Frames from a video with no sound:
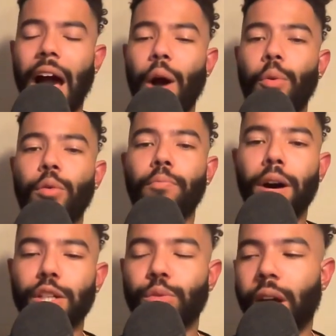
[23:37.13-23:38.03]
I would
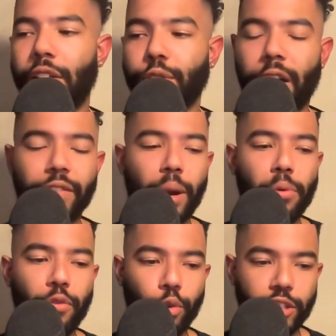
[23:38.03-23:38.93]
much rather have a
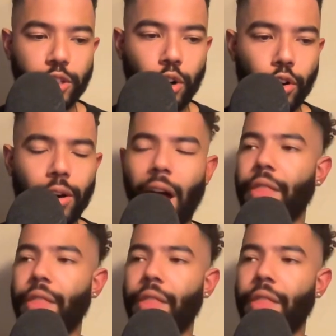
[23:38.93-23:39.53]
number four starter.